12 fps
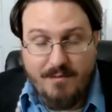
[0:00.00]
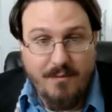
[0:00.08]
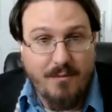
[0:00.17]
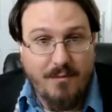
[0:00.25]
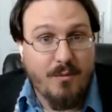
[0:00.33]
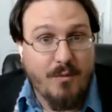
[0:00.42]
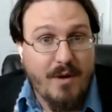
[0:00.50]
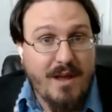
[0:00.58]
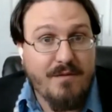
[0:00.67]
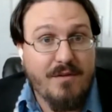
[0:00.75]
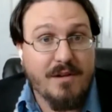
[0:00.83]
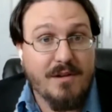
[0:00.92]

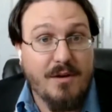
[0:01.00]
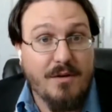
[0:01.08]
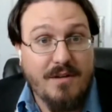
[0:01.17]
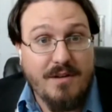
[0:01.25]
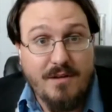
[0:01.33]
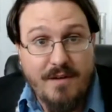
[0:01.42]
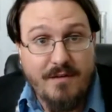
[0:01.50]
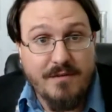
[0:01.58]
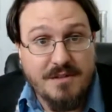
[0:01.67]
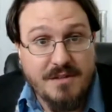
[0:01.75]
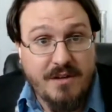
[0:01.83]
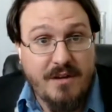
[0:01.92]
wave hello that you've ever
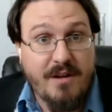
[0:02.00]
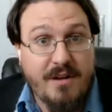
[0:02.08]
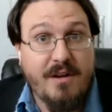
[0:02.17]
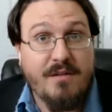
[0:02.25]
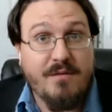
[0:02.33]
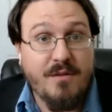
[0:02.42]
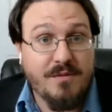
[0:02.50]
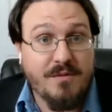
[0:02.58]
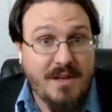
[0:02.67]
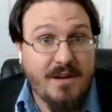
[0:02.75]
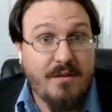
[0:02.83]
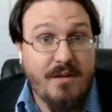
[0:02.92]
seen on an interview? Was
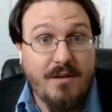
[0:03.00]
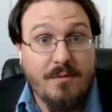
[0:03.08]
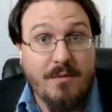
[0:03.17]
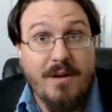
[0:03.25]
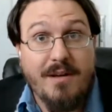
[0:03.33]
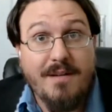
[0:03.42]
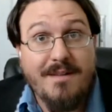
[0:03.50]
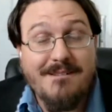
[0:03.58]
that great or what?